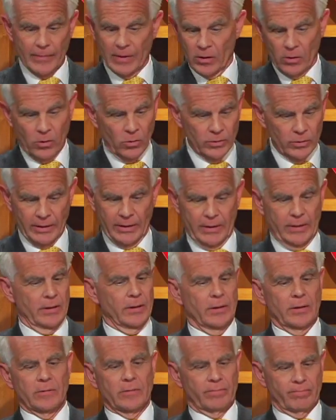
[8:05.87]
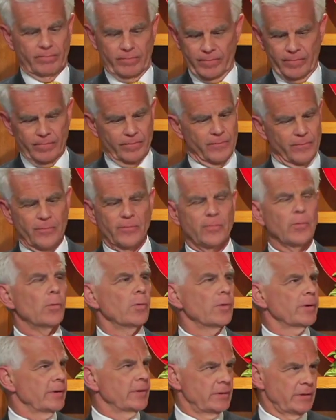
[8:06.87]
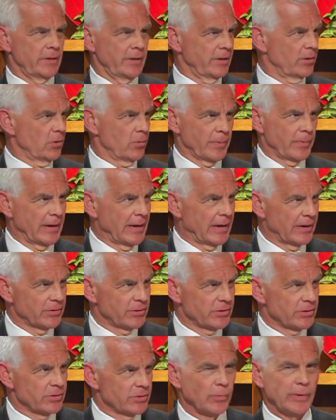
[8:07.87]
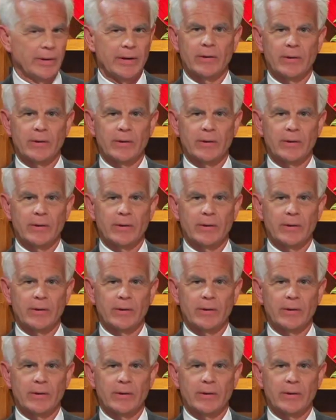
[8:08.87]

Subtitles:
holding 4 to 10 open houses a week.